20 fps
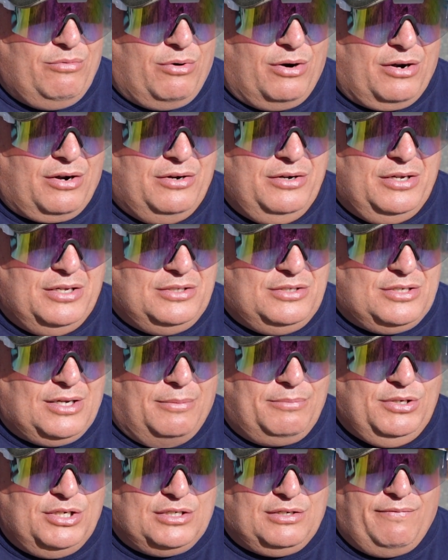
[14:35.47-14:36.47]
worked good. So
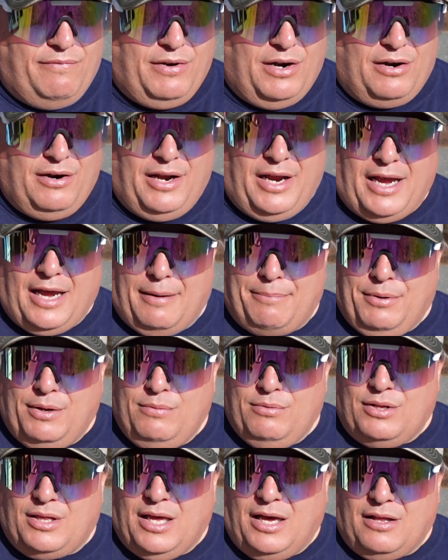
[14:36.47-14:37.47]
I'm just very happy
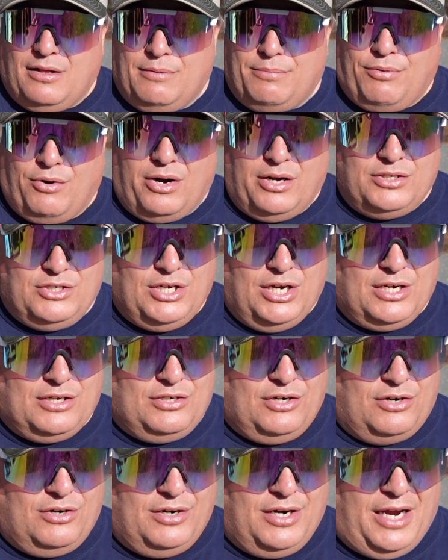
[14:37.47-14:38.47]
with how the project
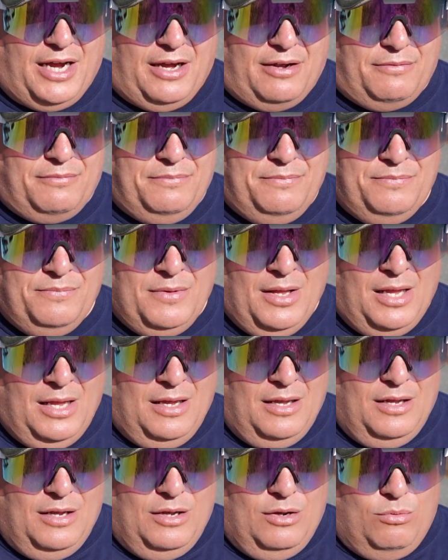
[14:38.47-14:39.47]
turned out.
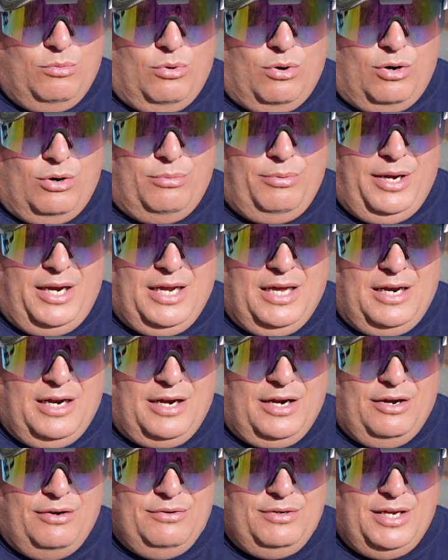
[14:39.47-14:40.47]
Where are we going to
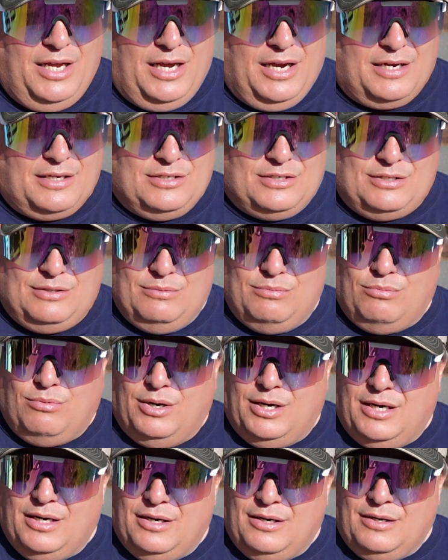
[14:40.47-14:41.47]
go next?
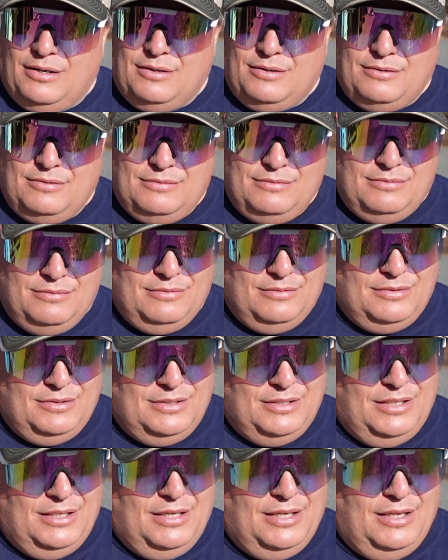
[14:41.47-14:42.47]
Well,
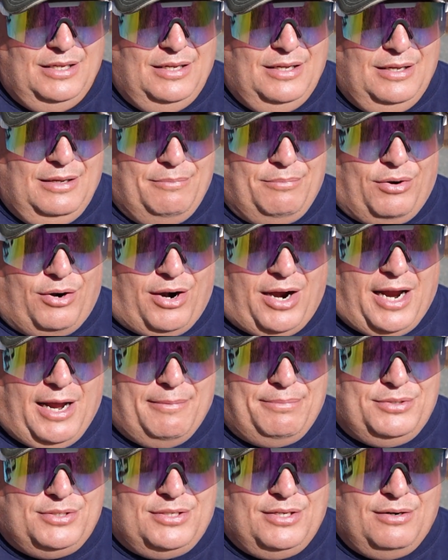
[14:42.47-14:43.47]

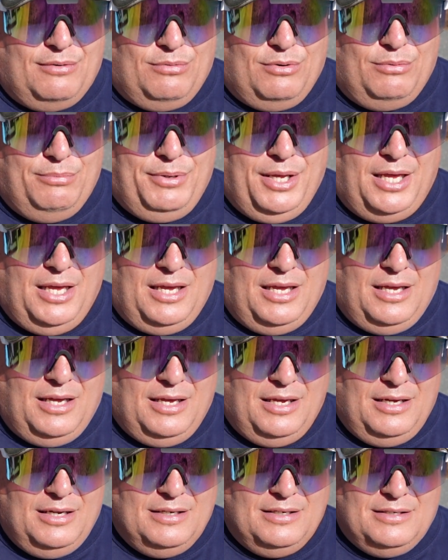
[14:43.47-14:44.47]
perhaps there will
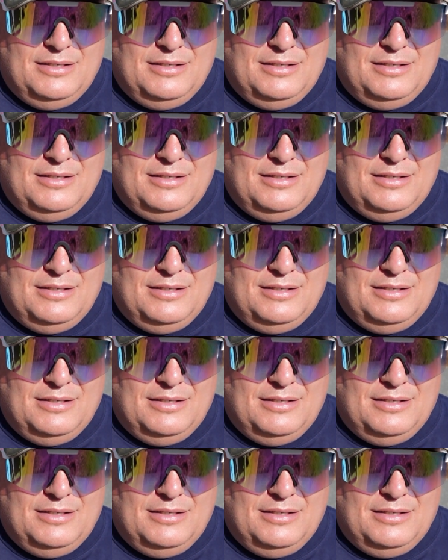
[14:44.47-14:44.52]
be